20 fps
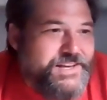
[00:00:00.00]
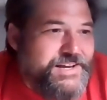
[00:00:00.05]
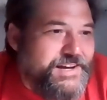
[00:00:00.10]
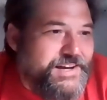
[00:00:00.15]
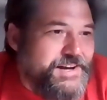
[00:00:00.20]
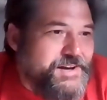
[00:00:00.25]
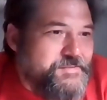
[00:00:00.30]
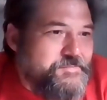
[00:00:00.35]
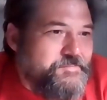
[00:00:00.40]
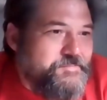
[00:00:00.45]

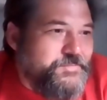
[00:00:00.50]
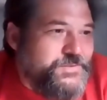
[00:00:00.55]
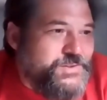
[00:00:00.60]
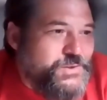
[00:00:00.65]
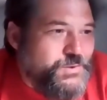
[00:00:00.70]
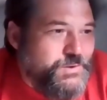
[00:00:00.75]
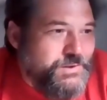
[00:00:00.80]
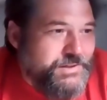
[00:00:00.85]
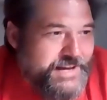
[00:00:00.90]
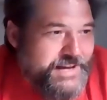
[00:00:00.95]

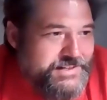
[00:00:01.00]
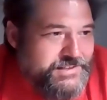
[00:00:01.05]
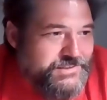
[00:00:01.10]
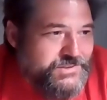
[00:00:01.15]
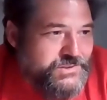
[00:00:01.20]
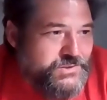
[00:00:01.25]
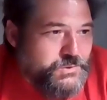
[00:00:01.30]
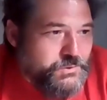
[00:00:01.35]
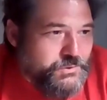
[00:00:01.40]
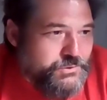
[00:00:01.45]
to elected
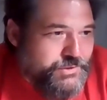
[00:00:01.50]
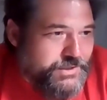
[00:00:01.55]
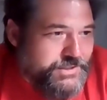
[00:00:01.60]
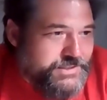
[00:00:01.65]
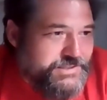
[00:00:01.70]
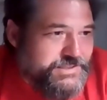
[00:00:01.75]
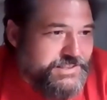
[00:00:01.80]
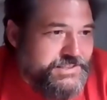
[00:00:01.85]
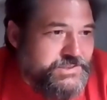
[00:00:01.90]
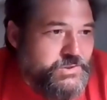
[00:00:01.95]
school
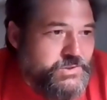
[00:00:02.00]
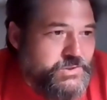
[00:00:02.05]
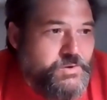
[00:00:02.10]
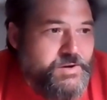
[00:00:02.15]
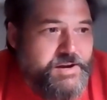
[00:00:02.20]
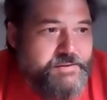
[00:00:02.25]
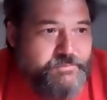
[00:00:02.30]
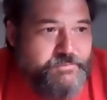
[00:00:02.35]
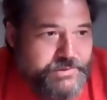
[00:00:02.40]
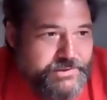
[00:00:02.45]
trustees who
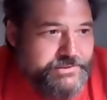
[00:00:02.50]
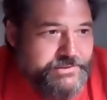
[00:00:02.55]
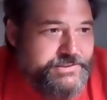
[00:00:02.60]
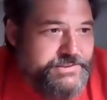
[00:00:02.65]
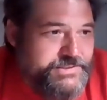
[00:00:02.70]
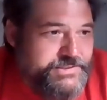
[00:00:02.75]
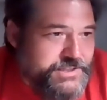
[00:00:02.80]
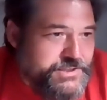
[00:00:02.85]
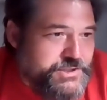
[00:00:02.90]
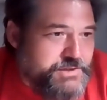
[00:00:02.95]
have real
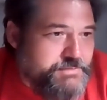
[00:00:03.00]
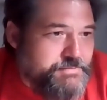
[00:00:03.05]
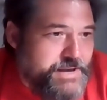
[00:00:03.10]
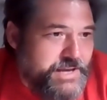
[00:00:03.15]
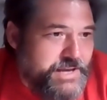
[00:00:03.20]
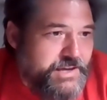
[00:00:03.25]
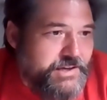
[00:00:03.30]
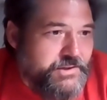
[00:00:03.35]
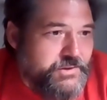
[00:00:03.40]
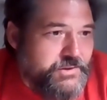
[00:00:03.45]

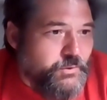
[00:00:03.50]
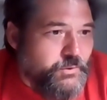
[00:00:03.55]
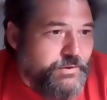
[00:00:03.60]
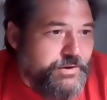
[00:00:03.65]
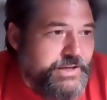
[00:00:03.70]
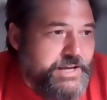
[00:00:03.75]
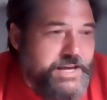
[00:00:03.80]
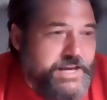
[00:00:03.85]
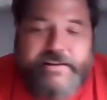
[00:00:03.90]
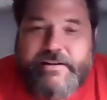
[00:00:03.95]
decision-making
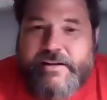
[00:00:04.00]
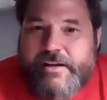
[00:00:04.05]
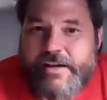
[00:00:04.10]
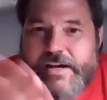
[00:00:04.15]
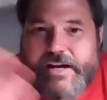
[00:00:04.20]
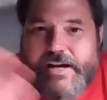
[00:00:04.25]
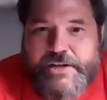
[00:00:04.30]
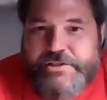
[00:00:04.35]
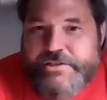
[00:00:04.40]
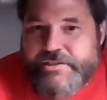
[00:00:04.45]
authority. And
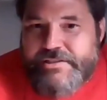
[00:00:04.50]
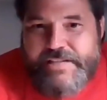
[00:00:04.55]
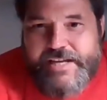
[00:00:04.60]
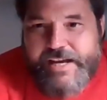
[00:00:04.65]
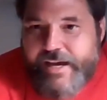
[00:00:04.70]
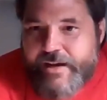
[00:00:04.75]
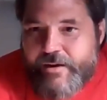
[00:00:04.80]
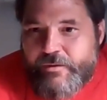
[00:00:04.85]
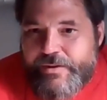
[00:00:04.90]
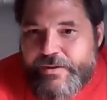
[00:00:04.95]
I should say,
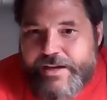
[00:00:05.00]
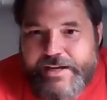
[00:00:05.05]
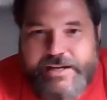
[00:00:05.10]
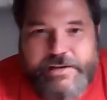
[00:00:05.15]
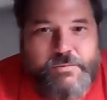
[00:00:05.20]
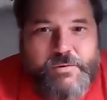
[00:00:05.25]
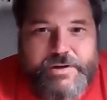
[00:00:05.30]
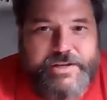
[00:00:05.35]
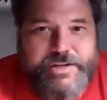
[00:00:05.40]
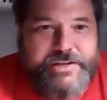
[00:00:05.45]
I don't think
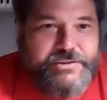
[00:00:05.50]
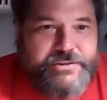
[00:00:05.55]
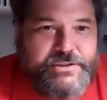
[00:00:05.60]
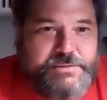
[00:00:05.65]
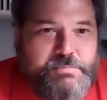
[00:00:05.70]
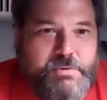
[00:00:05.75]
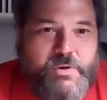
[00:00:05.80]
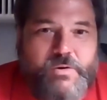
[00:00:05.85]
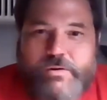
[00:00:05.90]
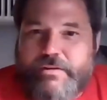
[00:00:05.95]
anyone here
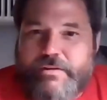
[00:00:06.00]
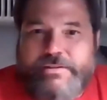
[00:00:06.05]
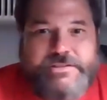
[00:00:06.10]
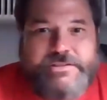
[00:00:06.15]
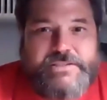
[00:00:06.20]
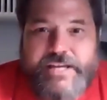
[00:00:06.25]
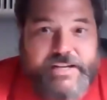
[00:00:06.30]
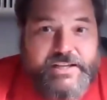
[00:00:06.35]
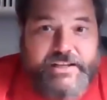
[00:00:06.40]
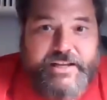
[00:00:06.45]
spoke
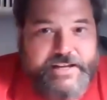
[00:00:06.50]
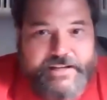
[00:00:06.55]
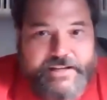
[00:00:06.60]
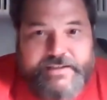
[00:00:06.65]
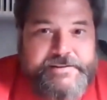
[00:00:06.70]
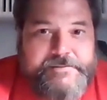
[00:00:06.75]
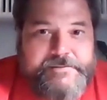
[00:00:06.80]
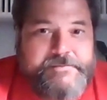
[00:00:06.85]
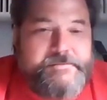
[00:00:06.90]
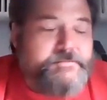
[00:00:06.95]
saying like,
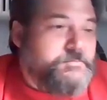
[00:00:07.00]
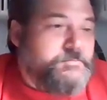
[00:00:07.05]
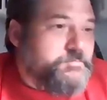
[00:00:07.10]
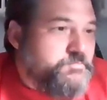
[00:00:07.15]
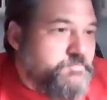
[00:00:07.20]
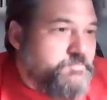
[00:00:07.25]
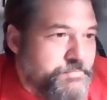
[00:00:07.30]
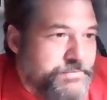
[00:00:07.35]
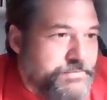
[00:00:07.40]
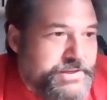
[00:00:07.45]

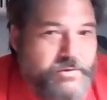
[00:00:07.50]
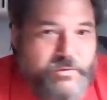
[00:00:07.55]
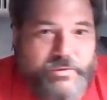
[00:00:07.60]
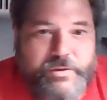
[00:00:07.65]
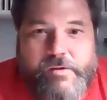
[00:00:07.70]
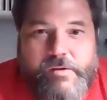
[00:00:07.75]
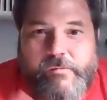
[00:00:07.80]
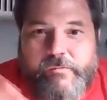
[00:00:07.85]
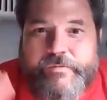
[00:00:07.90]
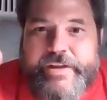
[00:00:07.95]

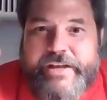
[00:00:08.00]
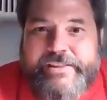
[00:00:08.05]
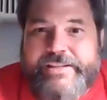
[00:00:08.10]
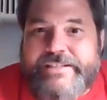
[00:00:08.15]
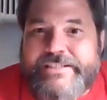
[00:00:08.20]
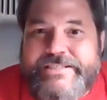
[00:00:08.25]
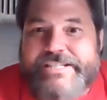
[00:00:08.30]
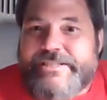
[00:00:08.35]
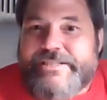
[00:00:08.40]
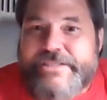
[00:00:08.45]
that the
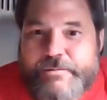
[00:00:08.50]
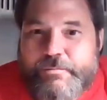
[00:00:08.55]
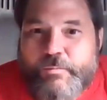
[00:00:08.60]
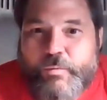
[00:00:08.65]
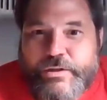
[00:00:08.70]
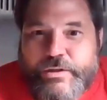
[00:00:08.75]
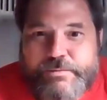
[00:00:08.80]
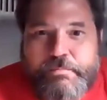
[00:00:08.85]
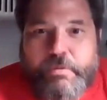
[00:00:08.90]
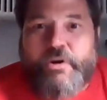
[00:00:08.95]
system
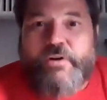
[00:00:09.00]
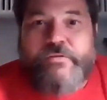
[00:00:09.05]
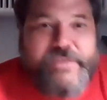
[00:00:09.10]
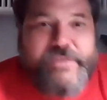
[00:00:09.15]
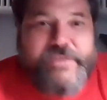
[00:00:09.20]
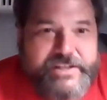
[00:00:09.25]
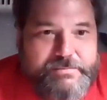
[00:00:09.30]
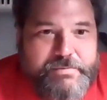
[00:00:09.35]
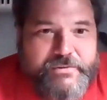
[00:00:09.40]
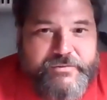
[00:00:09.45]
was
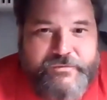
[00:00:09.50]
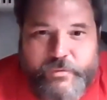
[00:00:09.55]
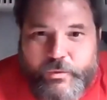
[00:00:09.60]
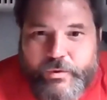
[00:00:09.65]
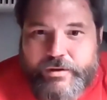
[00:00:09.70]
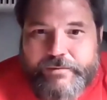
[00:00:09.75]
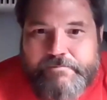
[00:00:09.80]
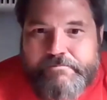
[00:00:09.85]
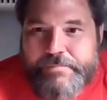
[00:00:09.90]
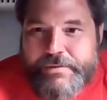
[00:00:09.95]
perfect
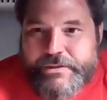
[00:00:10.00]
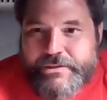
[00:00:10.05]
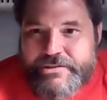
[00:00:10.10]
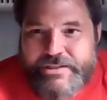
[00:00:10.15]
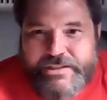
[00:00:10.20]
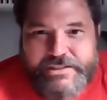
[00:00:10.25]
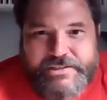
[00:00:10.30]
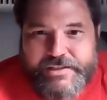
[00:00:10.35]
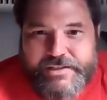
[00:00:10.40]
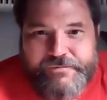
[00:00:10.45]
before Bill
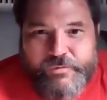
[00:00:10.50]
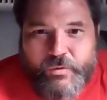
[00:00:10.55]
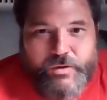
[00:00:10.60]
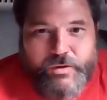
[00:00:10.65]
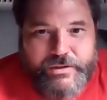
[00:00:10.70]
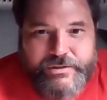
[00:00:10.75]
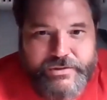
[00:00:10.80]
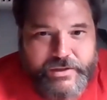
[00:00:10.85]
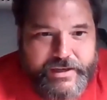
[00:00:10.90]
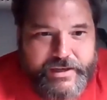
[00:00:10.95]

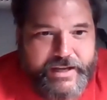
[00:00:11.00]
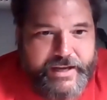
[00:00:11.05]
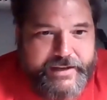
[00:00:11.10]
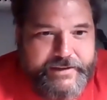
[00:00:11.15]
64. So